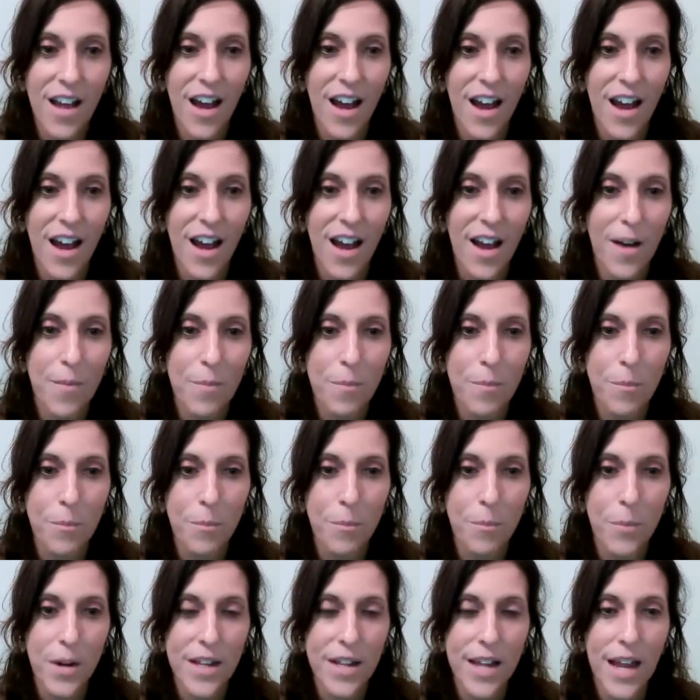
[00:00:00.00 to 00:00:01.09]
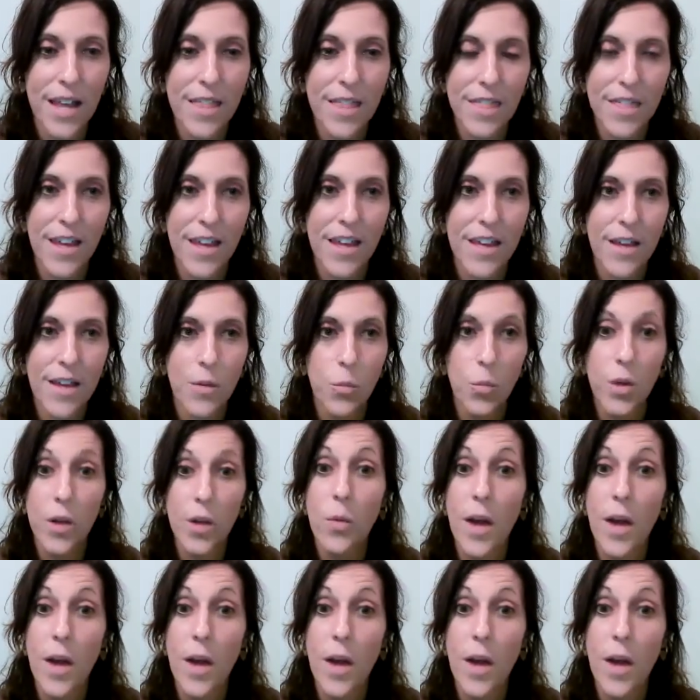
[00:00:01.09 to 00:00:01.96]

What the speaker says: But I think we